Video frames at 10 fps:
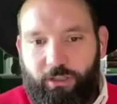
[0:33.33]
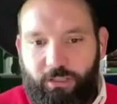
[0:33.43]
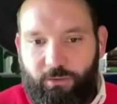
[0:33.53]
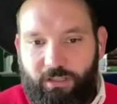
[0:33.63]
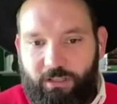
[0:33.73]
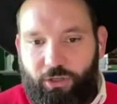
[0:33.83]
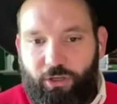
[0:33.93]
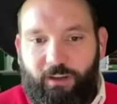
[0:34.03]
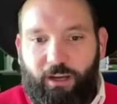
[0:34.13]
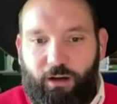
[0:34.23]
This was a
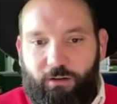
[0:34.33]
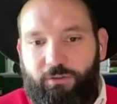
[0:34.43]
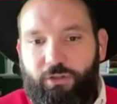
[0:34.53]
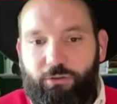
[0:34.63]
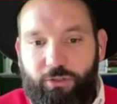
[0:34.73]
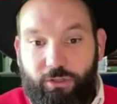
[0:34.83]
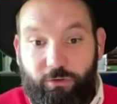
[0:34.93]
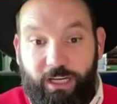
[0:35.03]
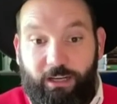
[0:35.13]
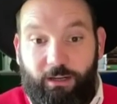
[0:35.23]
survey of children's
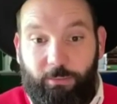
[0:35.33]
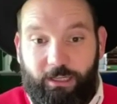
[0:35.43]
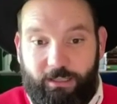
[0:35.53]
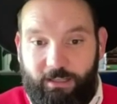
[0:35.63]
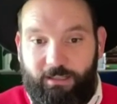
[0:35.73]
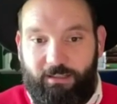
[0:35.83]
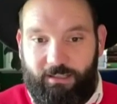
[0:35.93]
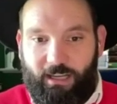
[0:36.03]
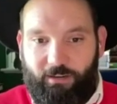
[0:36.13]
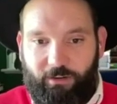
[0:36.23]
reading abilities in
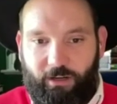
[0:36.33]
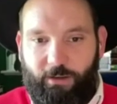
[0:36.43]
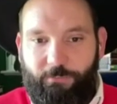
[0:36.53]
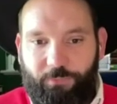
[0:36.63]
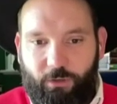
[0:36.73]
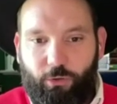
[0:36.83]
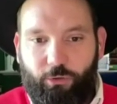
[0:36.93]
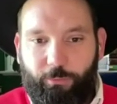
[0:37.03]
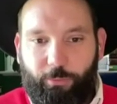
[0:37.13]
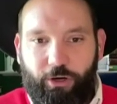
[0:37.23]
South Africa
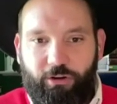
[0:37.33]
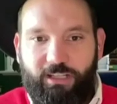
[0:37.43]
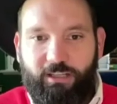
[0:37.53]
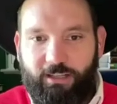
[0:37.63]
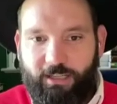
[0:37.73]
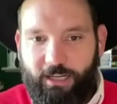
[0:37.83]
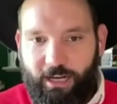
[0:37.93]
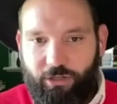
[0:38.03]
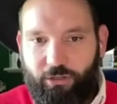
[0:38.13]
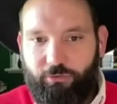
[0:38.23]
called the Progress in
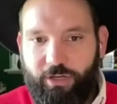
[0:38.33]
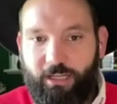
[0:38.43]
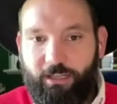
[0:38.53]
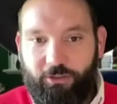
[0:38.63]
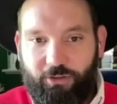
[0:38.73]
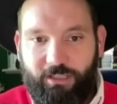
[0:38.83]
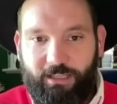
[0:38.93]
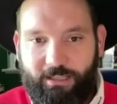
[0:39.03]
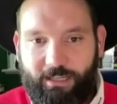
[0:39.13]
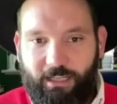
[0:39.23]
International Reading Literacy
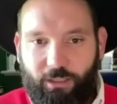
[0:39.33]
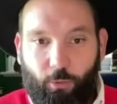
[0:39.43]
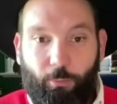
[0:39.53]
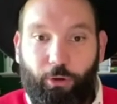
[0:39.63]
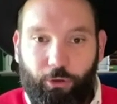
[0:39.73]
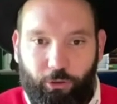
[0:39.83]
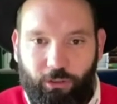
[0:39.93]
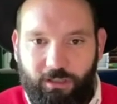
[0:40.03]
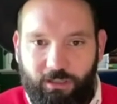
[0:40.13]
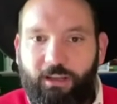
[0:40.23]
Study or
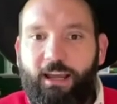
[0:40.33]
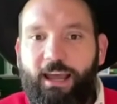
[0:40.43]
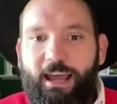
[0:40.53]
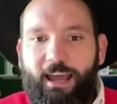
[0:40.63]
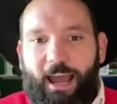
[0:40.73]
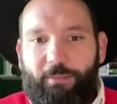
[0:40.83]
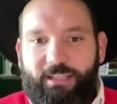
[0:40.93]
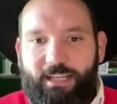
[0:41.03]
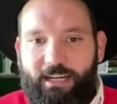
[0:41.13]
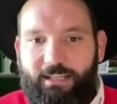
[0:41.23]
PIRLS and the
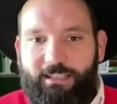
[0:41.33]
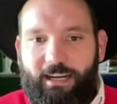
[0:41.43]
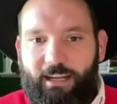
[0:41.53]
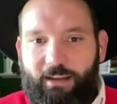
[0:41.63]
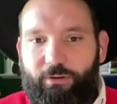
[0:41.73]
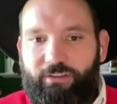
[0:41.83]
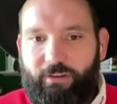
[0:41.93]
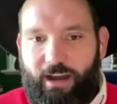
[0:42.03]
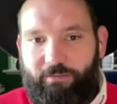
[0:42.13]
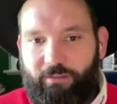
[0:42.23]
study is done every
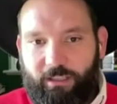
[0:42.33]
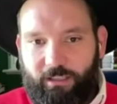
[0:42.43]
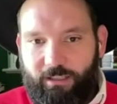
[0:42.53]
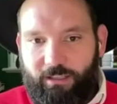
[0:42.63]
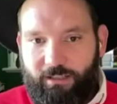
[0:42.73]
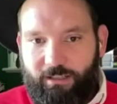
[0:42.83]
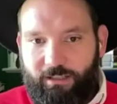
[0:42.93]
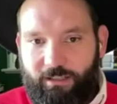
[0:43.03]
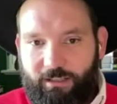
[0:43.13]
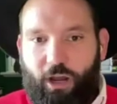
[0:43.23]
5 years.
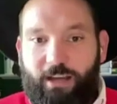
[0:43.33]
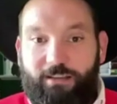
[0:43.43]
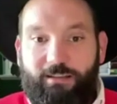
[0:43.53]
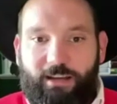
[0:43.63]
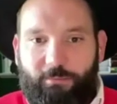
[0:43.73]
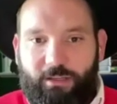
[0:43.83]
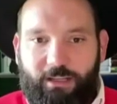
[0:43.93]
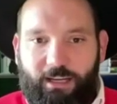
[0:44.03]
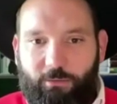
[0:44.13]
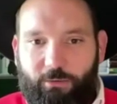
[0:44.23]
So the last time the
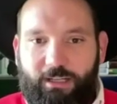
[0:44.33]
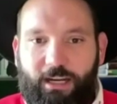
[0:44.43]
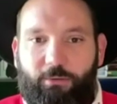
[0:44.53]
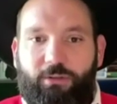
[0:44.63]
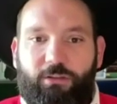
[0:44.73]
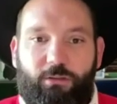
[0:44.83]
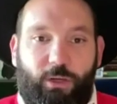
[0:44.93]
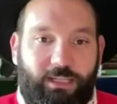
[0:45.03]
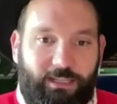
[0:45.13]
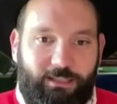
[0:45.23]
study was done was in
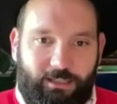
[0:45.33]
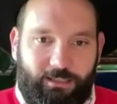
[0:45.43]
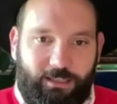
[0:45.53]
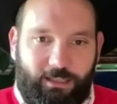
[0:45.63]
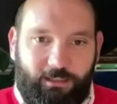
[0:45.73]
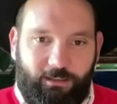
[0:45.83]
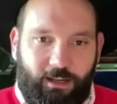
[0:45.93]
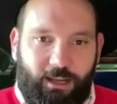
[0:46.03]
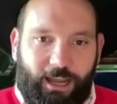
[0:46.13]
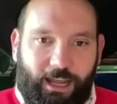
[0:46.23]
2016
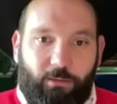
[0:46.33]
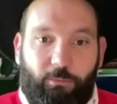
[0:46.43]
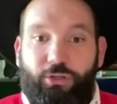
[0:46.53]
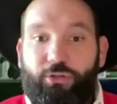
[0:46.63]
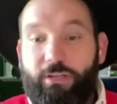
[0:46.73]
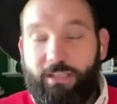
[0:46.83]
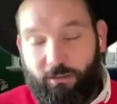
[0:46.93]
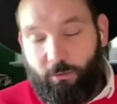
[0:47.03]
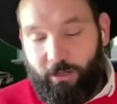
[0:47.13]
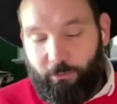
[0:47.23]
and the most
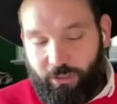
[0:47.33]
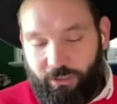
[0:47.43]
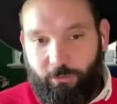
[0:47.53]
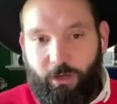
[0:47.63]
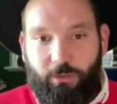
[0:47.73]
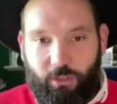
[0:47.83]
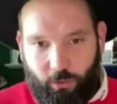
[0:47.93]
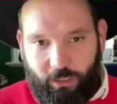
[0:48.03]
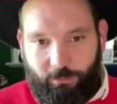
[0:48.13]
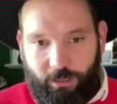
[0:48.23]
recent one which is the one we're
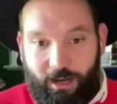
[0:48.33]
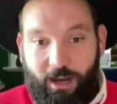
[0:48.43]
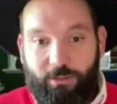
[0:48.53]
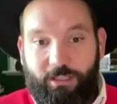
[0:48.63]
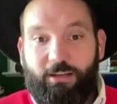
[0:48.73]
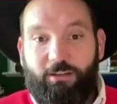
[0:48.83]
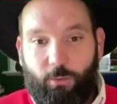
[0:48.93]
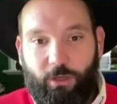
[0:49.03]
talking about now was done in